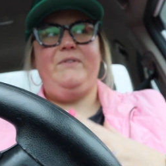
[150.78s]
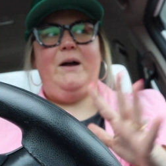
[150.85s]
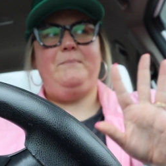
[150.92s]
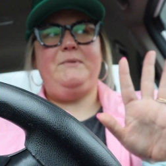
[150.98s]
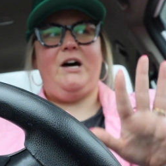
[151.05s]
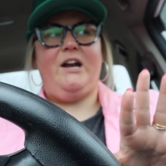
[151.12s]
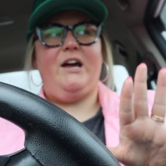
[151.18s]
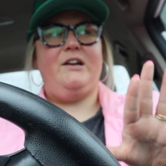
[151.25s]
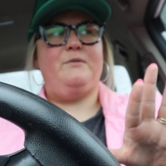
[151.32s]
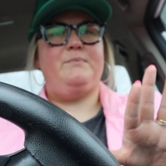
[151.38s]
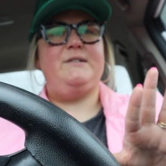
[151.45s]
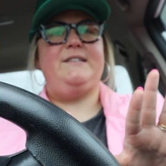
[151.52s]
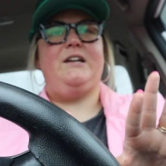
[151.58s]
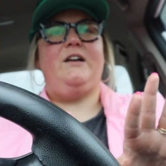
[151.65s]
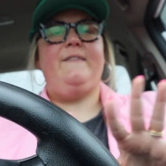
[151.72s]
I'm not
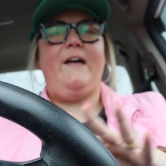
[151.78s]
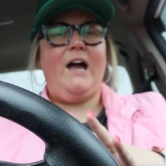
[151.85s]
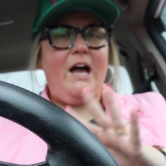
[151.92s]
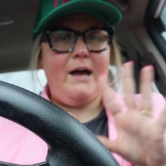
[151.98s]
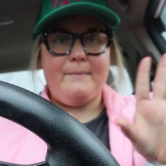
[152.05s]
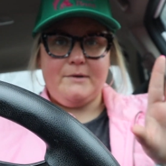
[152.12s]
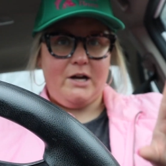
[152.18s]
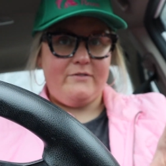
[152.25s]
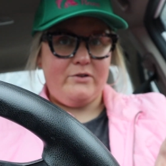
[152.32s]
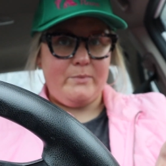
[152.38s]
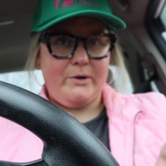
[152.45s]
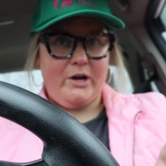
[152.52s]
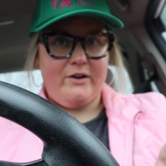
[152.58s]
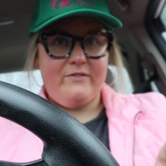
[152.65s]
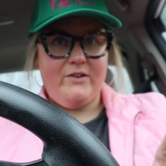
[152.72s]
100% on that. I'm not from
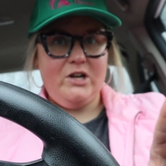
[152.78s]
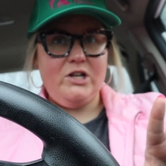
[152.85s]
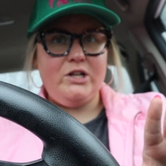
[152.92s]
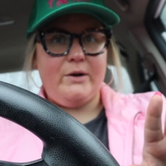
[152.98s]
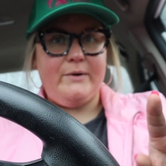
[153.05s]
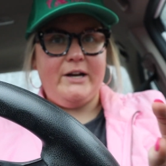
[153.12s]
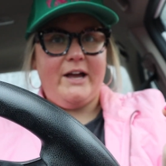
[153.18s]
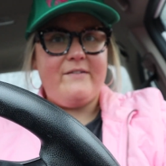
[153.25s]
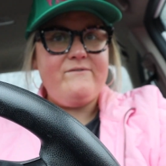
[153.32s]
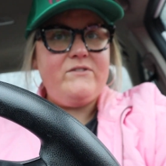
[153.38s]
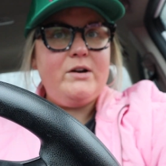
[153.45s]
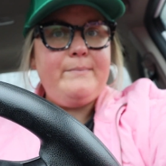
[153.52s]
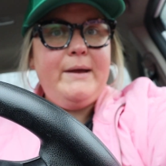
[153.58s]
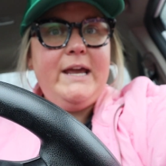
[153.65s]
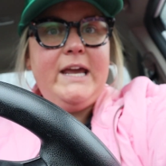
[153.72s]
Cookeville. No one come
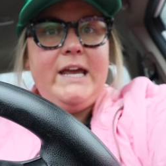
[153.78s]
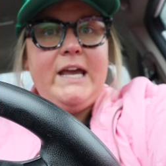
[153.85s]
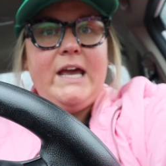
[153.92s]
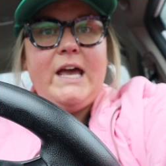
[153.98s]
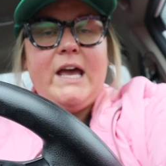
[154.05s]
for me.